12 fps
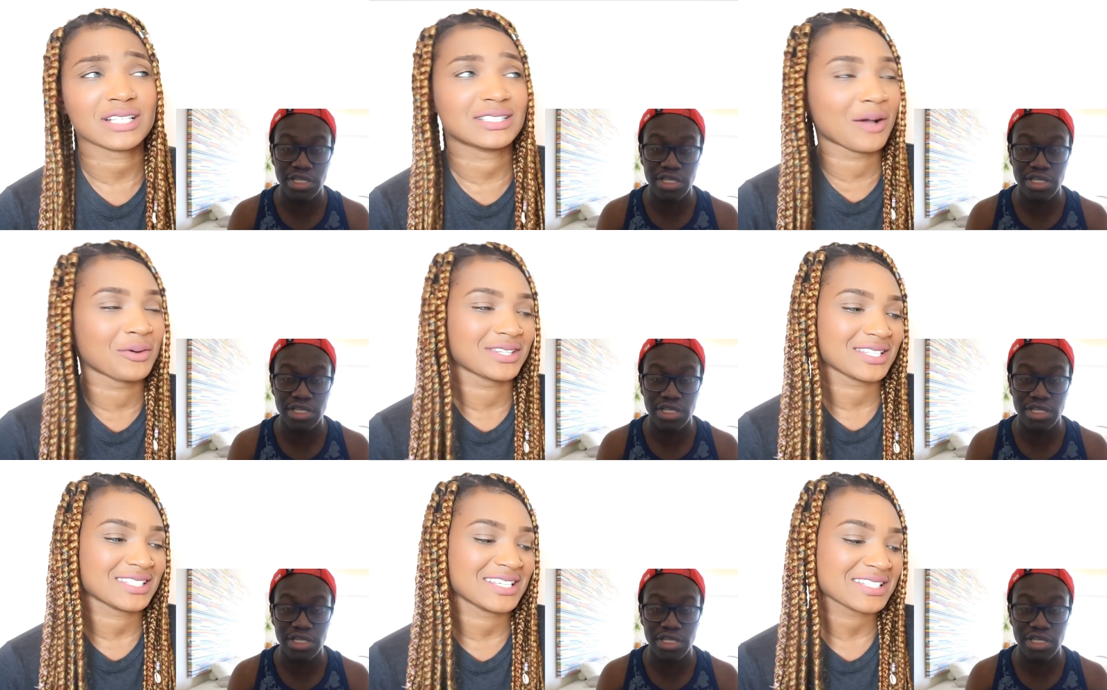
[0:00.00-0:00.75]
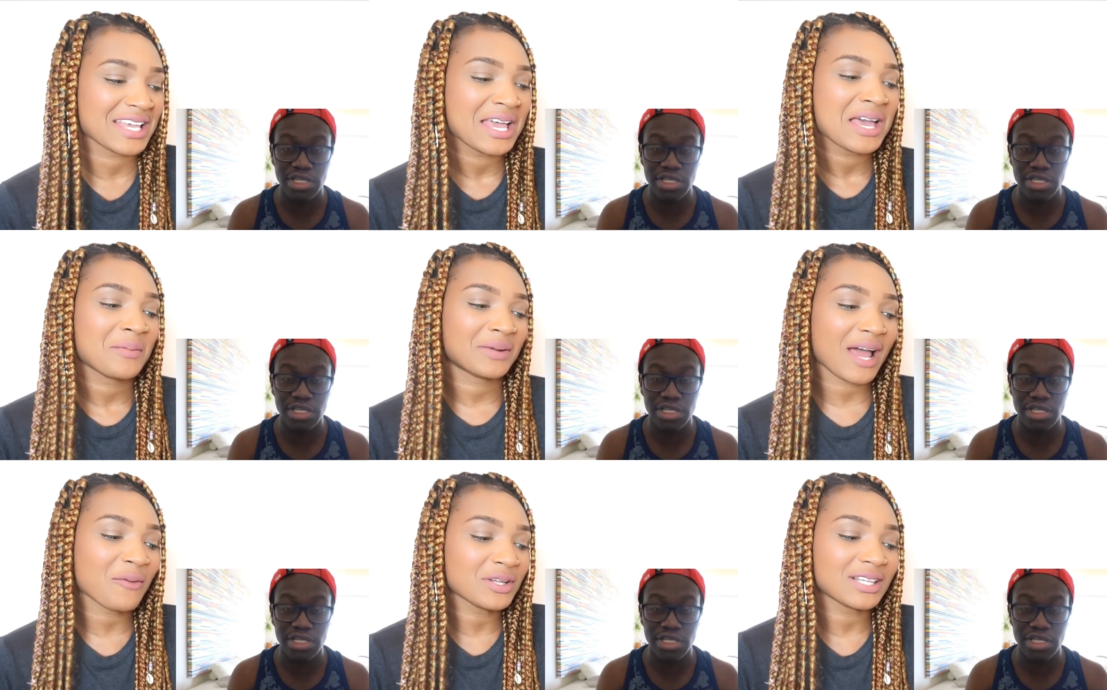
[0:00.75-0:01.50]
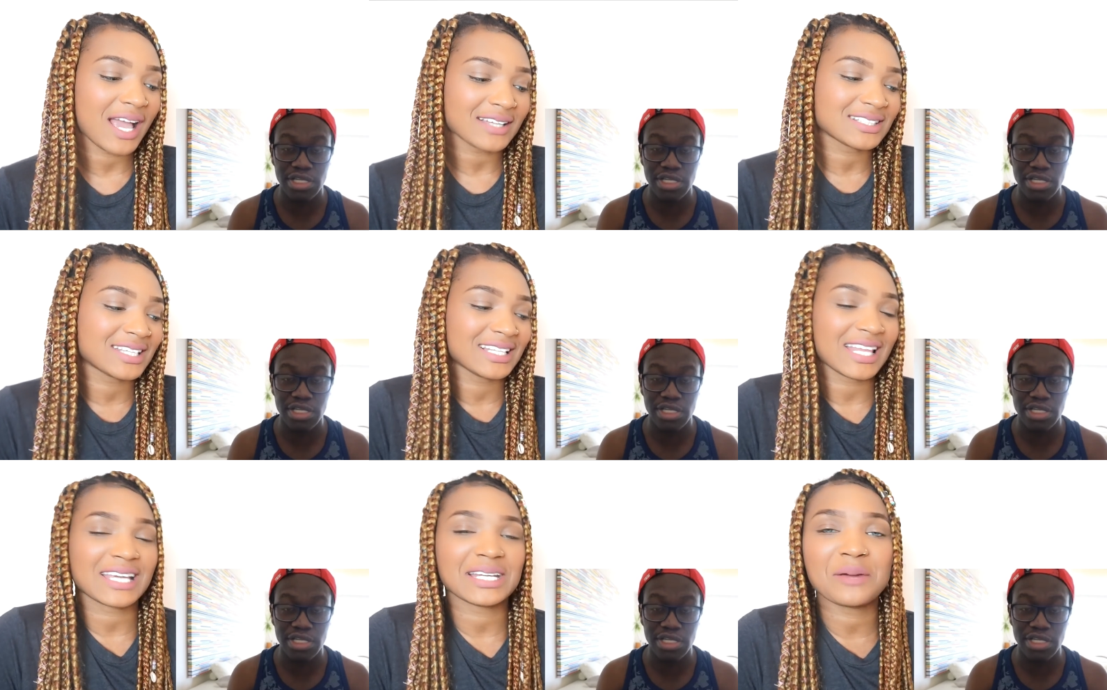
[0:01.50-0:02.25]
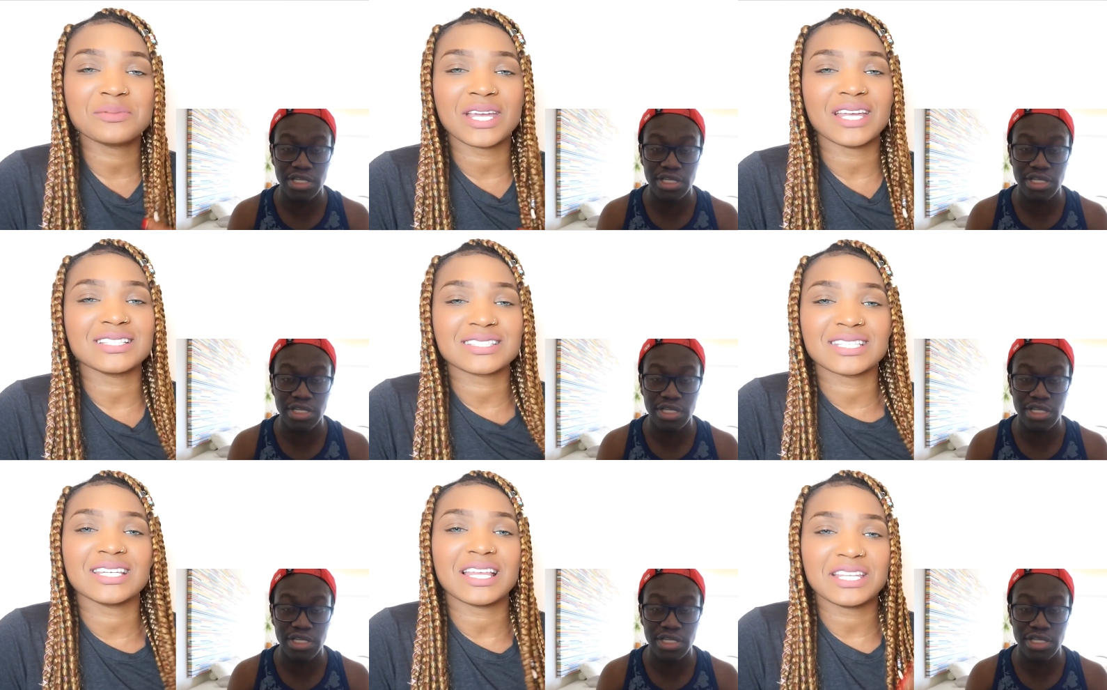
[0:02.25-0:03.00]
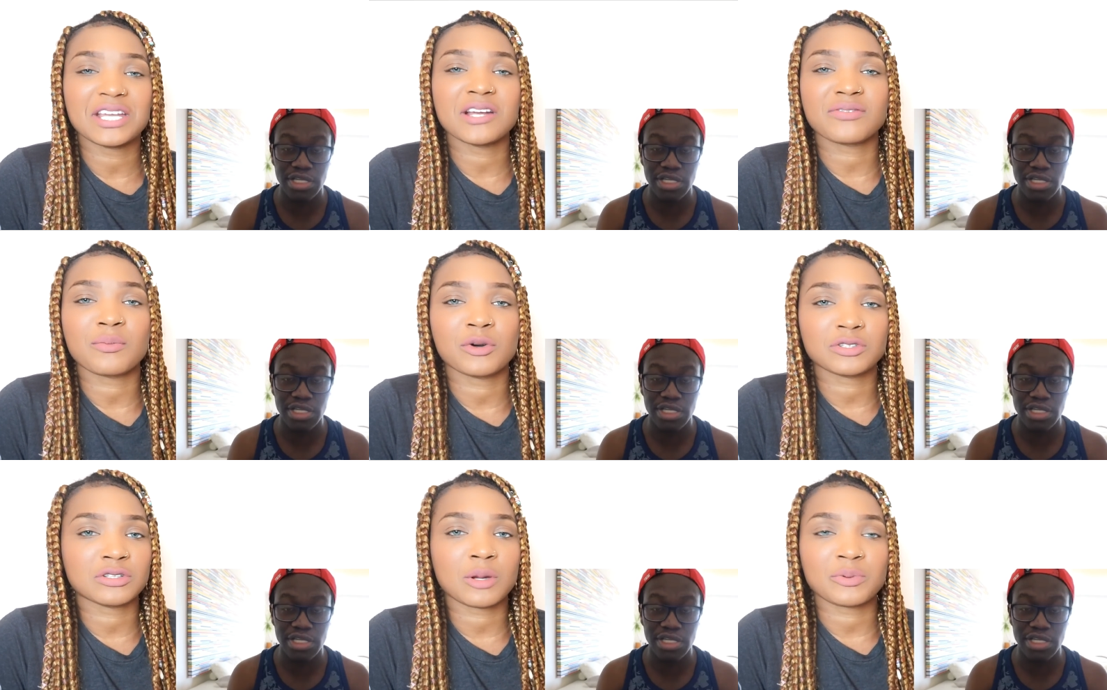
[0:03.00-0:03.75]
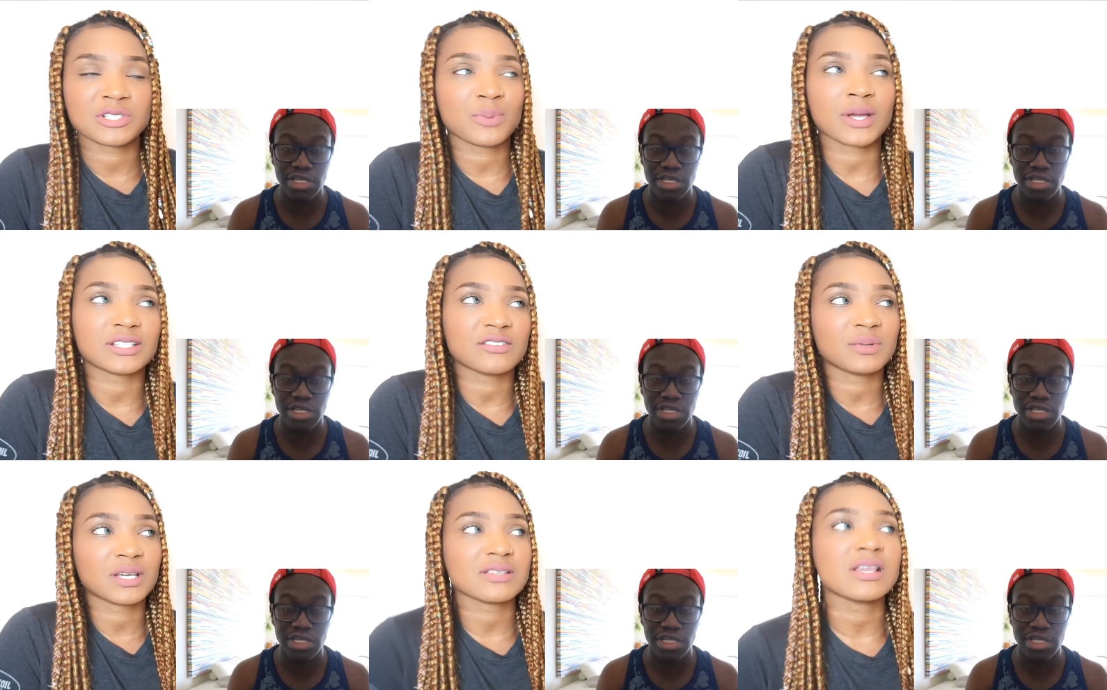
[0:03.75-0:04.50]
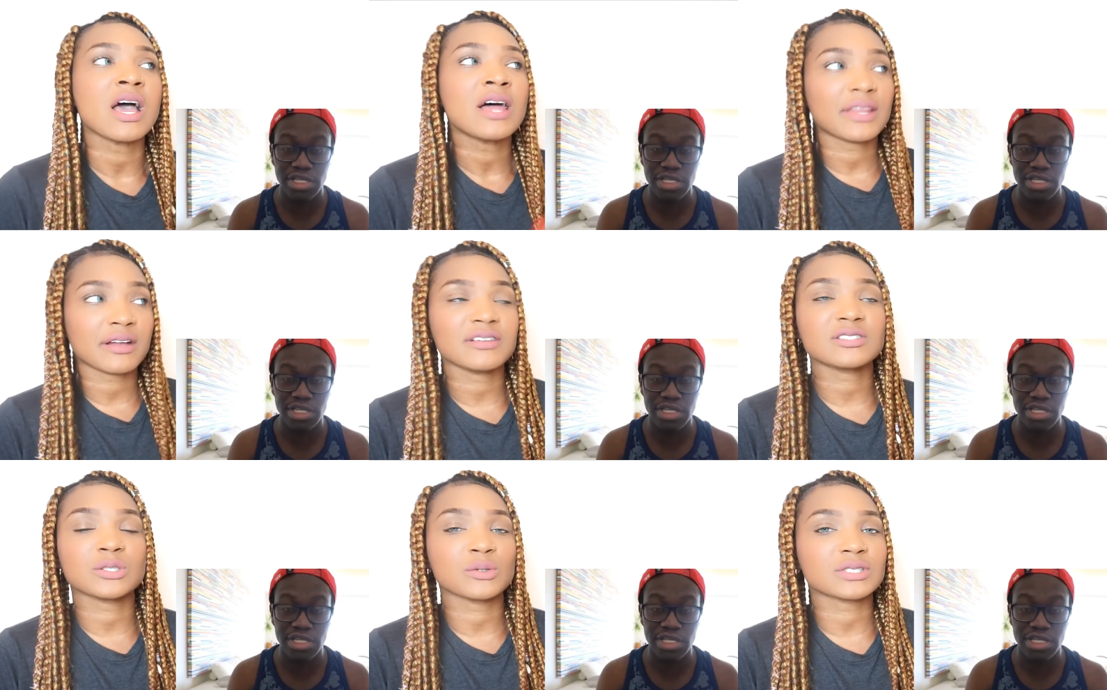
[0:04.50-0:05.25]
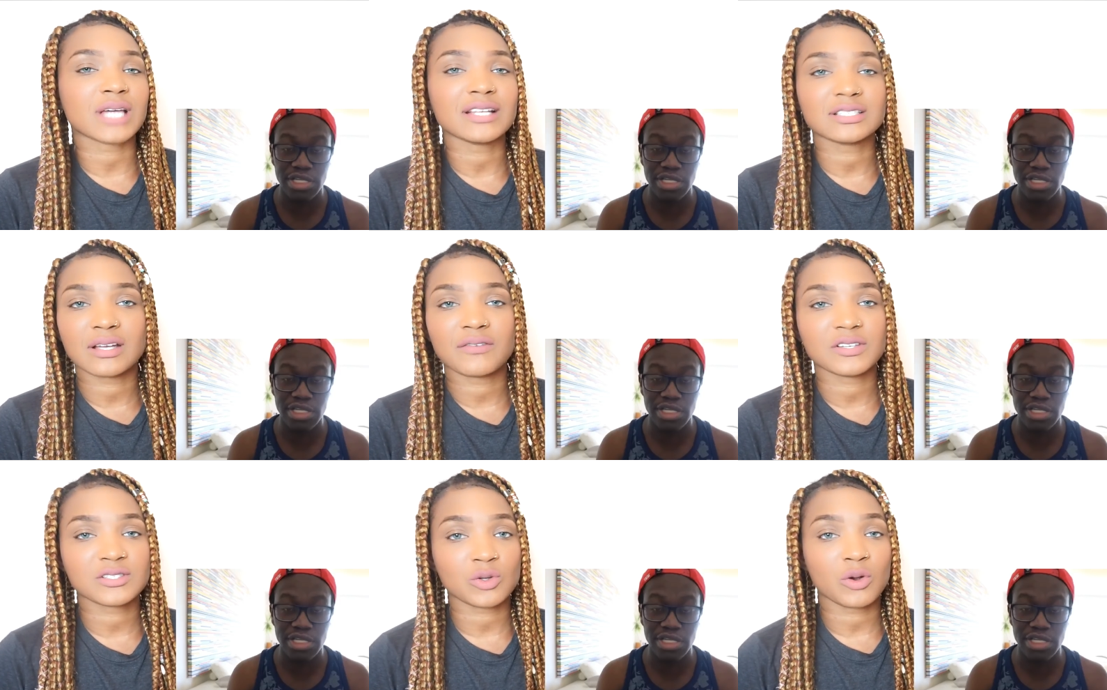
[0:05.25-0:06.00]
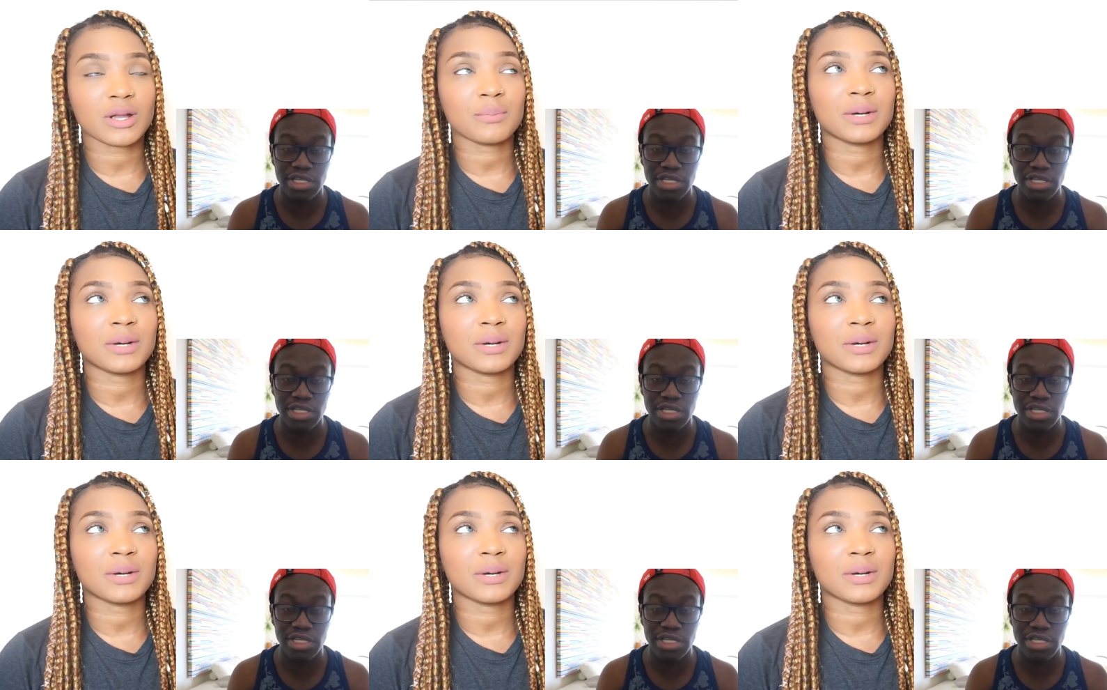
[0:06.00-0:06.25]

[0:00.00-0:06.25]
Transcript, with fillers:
Speaker 1: That's not what this is. But I would like to get like an update and see and hear from both of their perspective because there is two sides to every story.